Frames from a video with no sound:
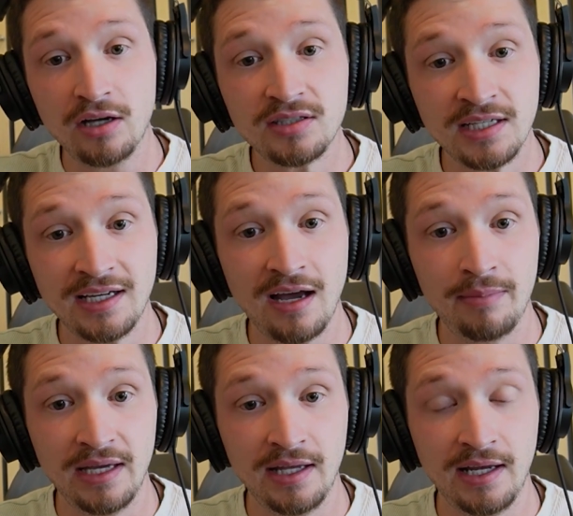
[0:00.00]
else can come
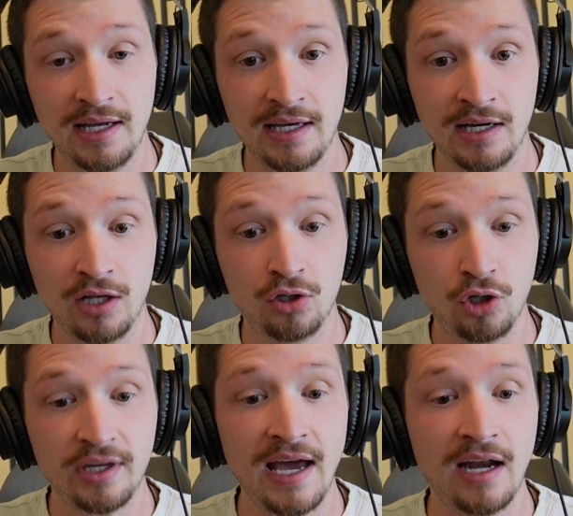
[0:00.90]
in and
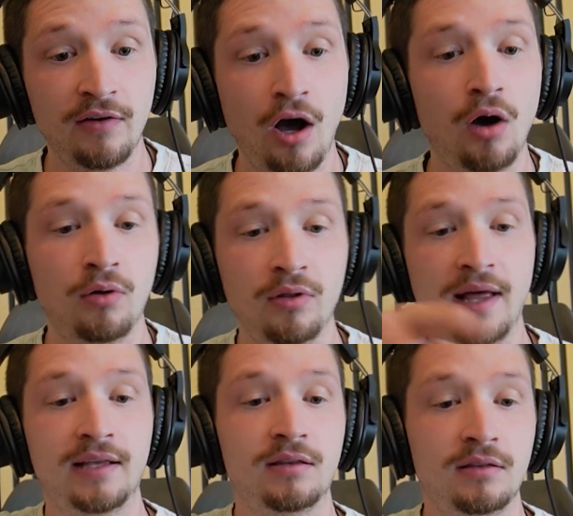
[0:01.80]
look at it, oh,
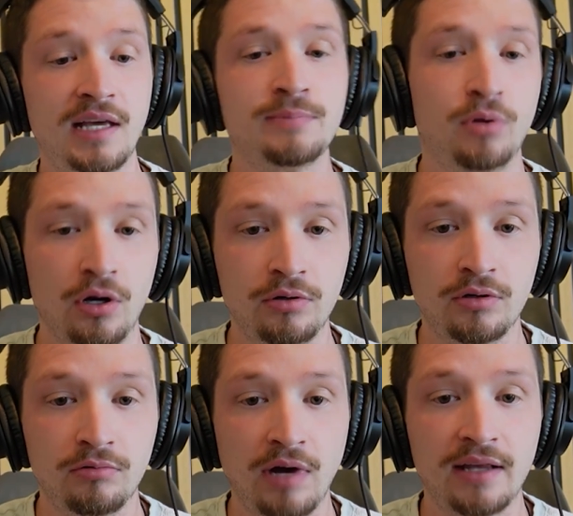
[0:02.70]
like that's broke,
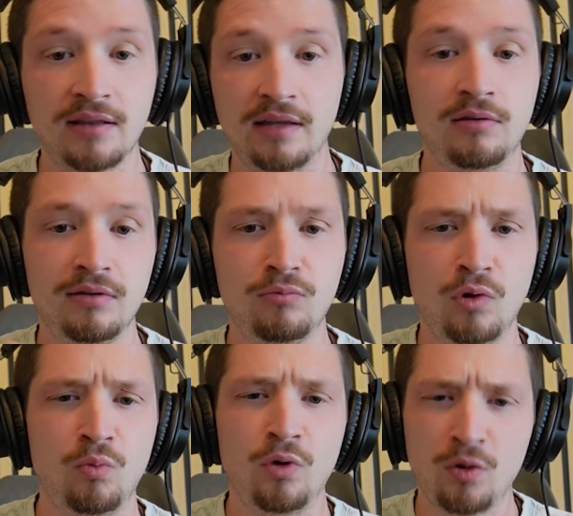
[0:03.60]
right?
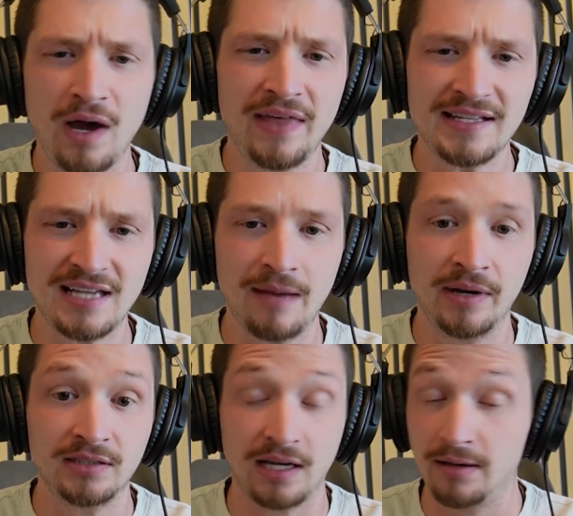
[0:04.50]
Wonder why that's
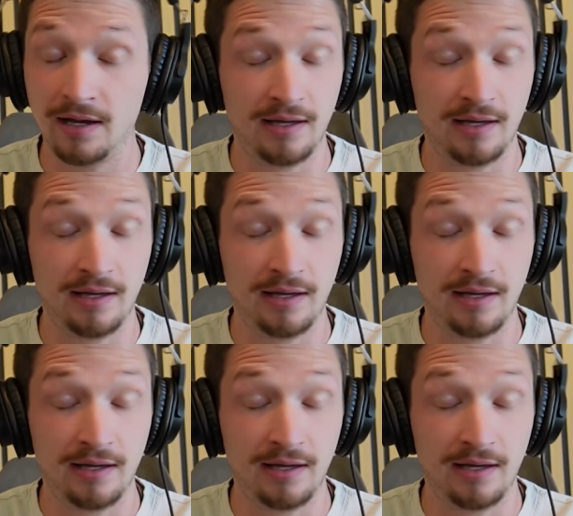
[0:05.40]
happening. He's like,